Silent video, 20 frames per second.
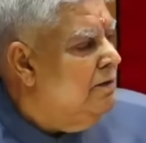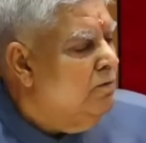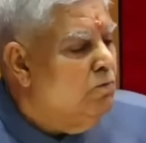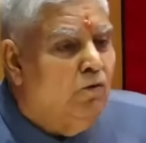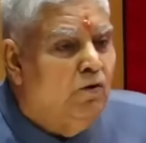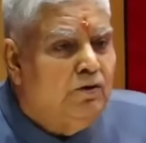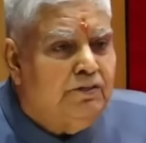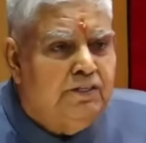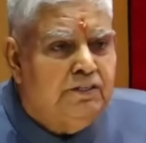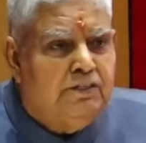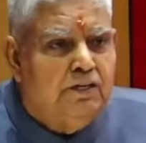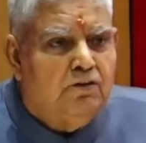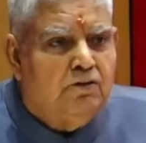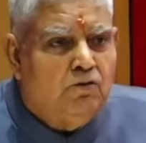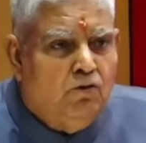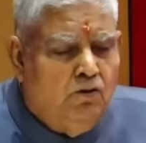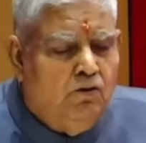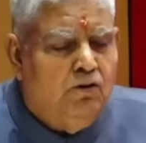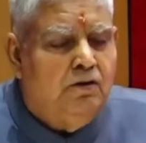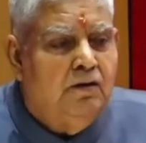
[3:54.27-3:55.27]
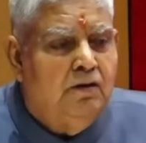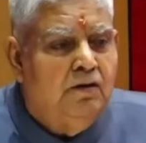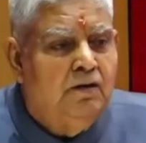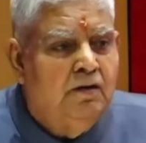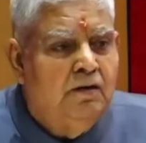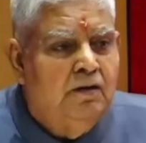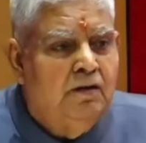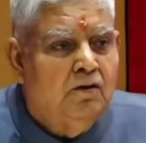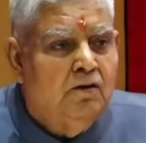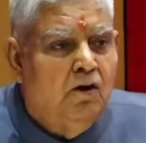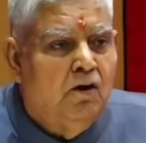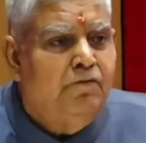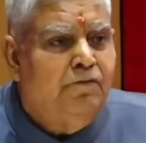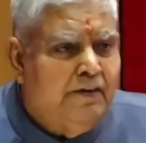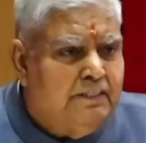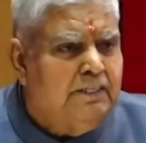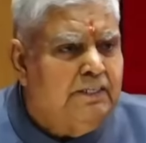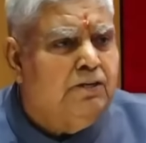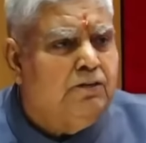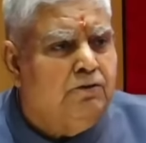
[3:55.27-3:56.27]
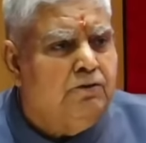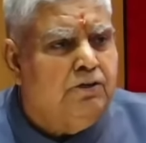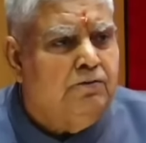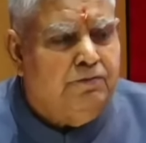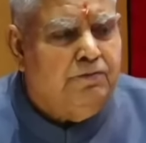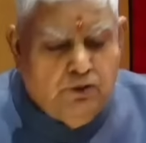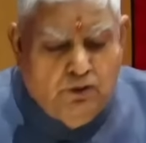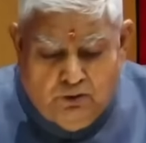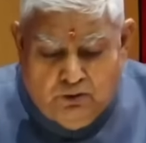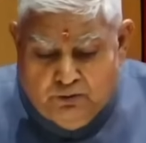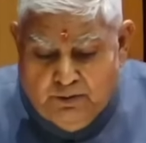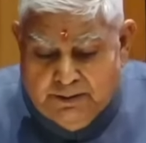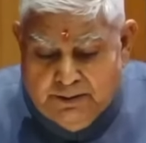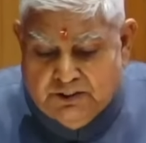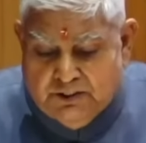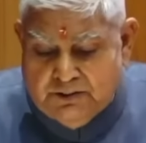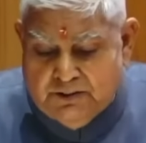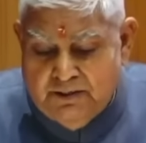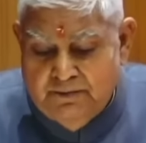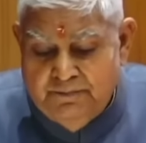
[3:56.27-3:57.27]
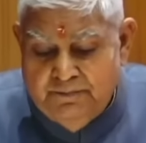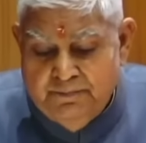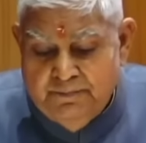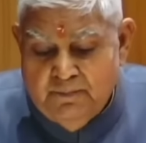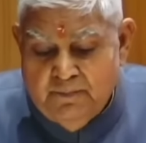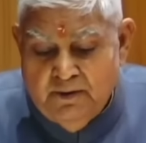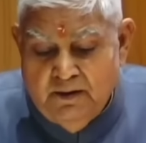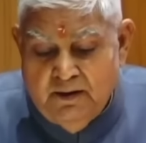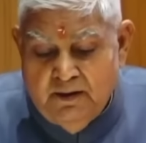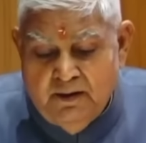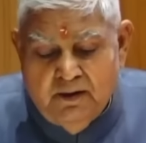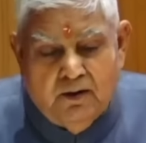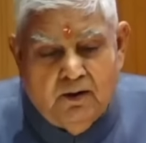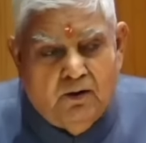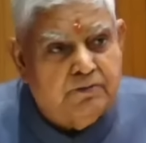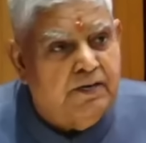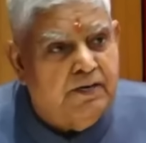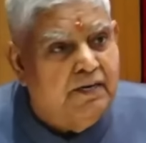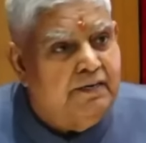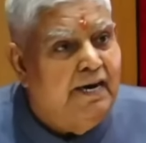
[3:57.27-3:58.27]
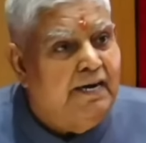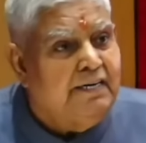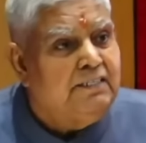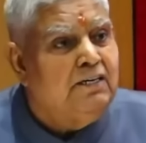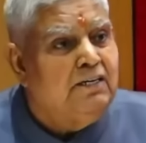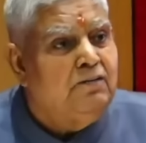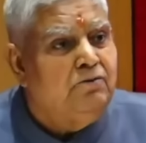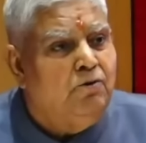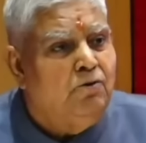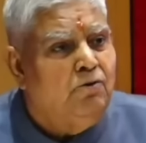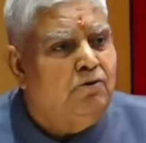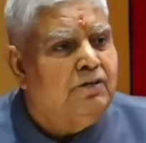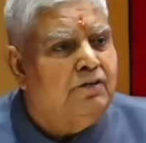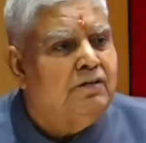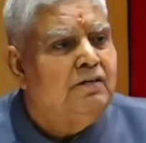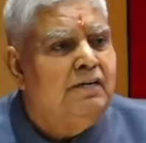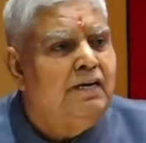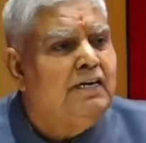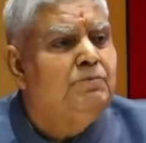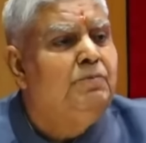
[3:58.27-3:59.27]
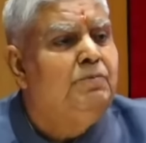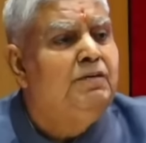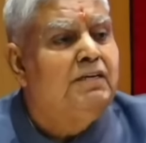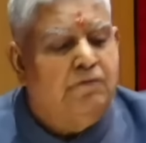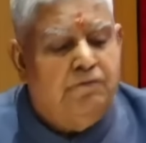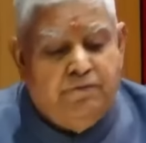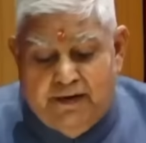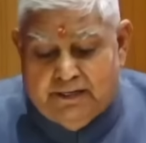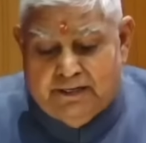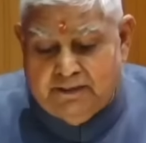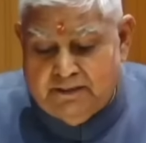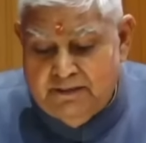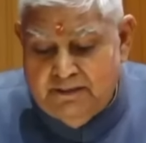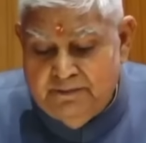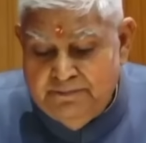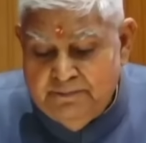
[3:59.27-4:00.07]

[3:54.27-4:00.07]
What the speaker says: What is the role of executive is known to us. On a lighter note, let me reflect.